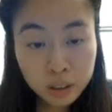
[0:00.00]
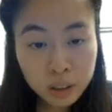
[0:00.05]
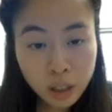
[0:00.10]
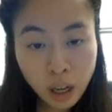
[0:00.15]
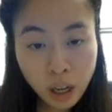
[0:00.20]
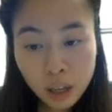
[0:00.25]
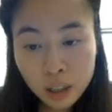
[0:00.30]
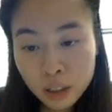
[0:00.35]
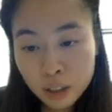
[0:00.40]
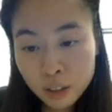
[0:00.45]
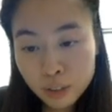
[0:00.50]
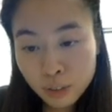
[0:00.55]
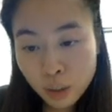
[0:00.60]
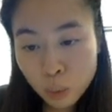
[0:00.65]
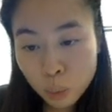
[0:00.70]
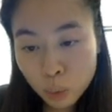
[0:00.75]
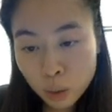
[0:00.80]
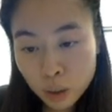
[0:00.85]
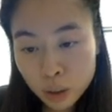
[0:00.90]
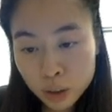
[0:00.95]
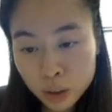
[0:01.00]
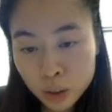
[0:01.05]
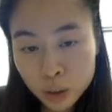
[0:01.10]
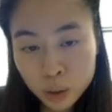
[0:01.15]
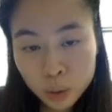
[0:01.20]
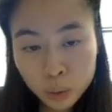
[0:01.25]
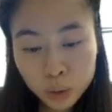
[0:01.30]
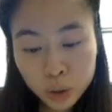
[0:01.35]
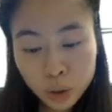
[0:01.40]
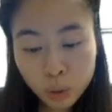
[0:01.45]
sock if I wanted
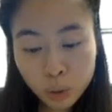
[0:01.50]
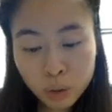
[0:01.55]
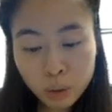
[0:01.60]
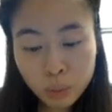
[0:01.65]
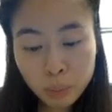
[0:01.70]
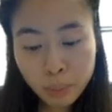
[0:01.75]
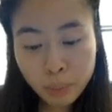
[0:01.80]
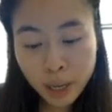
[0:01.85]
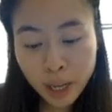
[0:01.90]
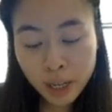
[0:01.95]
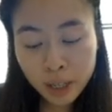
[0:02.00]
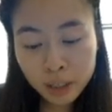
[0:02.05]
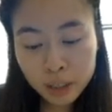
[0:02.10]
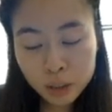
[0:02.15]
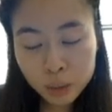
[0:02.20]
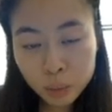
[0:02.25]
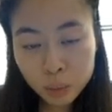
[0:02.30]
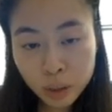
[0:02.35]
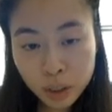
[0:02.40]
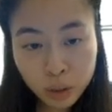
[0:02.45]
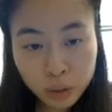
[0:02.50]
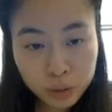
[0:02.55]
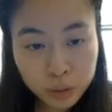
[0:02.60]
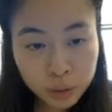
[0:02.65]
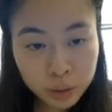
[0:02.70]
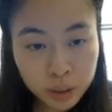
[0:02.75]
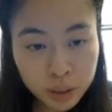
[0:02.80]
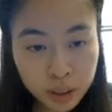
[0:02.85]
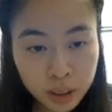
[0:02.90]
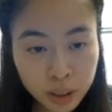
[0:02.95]
to. Yoga mat is what I
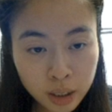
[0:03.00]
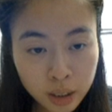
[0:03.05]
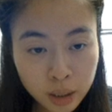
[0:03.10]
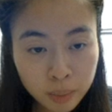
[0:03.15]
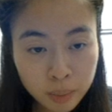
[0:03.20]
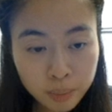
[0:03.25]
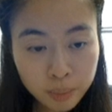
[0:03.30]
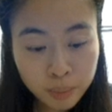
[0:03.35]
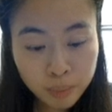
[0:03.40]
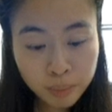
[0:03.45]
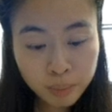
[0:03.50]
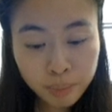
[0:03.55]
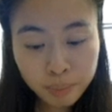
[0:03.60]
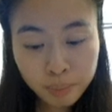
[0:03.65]
also see.